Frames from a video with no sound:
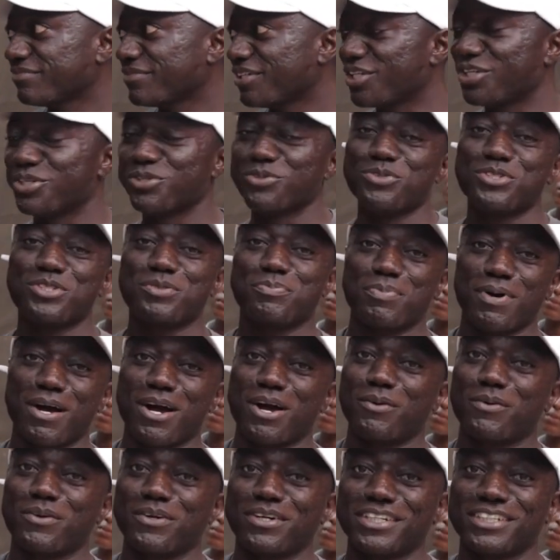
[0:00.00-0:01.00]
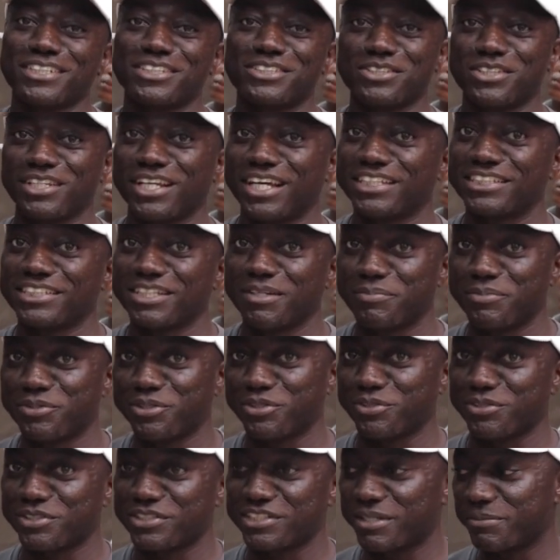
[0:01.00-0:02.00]
huge power to light up
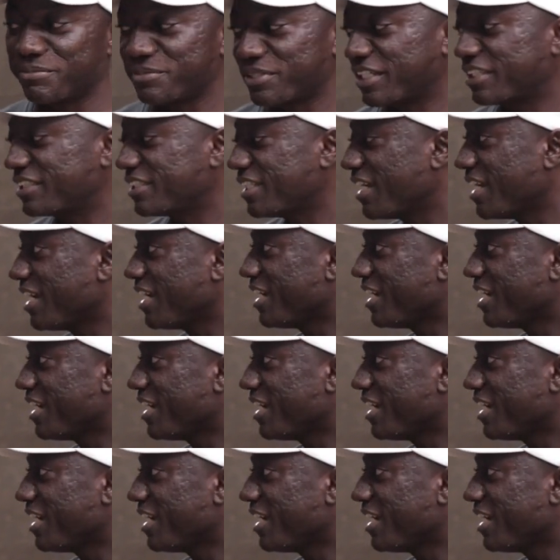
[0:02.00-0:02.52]
your subject.